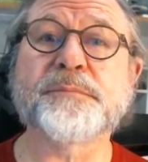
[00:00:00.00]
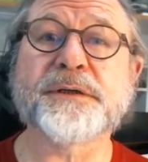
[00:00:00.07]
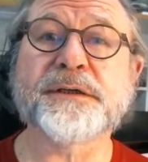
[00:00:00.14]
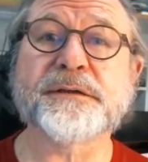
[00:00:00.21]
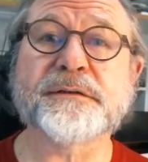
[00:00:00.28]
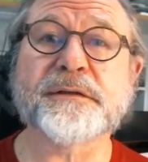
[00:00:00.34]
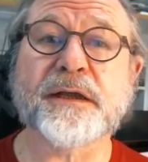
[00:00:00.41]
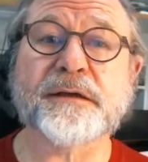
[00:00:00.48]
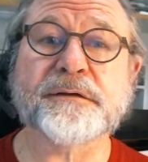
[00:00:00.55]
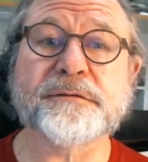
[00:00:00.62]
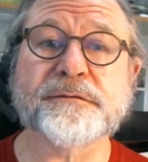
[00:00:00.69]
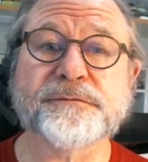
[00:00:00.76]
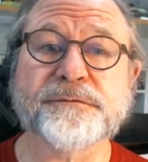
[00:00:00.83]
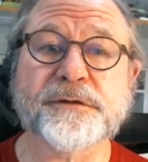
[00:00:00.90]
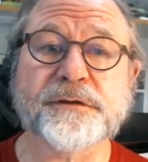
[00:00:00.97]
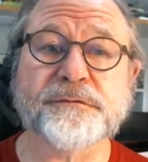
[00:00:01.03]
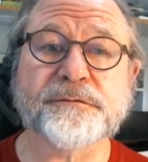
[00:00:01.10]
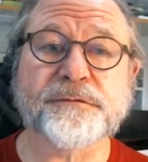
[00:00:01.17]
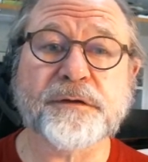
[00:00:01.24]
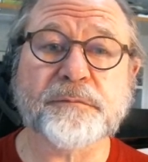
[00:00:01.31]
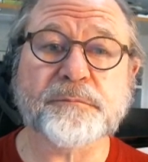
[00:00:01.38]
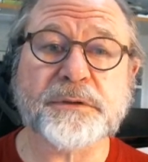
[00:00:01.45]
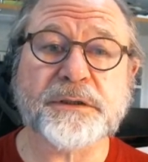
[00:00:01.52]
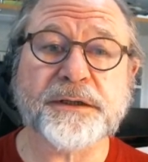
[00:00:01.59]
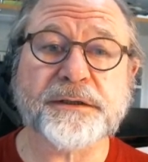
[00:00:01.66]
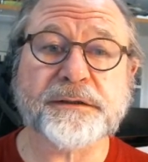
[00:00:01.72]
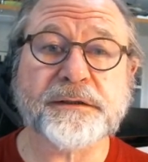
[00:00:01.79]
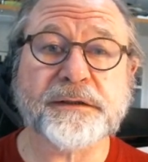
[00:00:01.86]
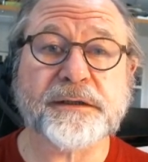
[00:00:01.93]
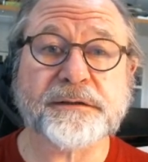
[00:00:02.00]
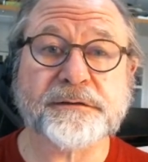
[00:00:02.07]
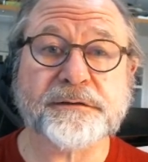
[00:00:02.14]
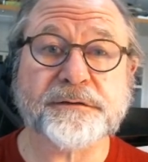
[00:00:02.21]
be a lot of fumbling and